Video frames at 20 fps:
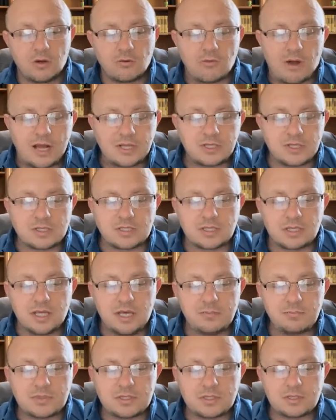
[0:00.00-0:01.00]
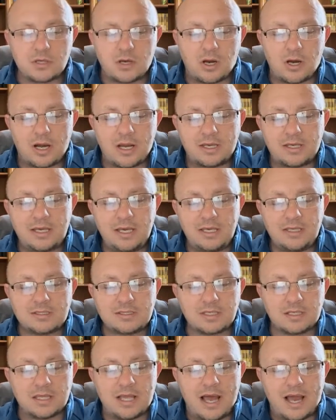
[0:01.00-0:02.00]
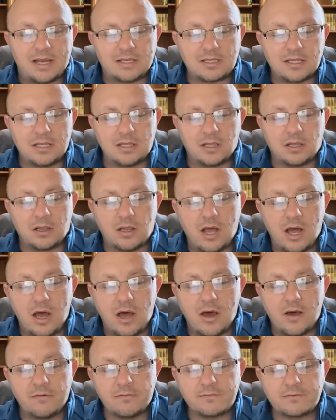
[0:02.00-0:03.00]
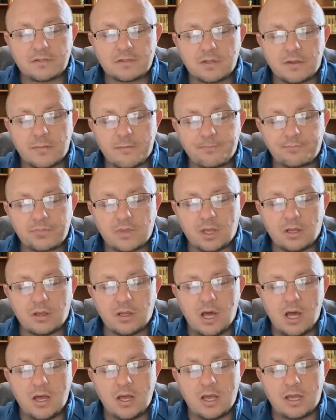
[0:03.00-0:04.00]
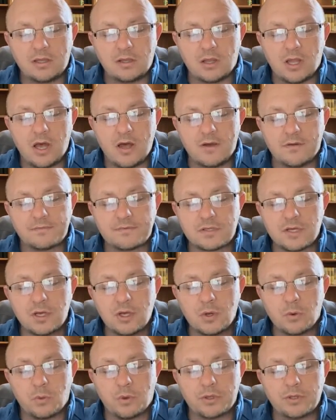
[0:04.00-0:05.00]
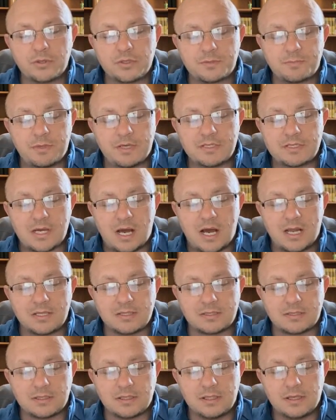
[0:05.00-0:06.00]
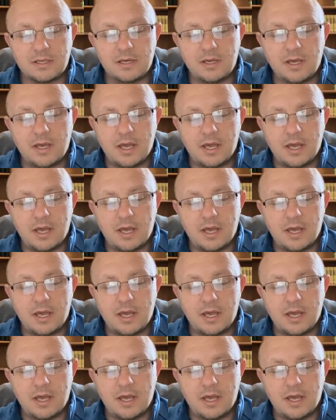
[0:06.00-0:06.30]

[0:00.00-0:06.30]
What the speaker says: Righteous lips are a king's delight, and loves one who speaks honestly.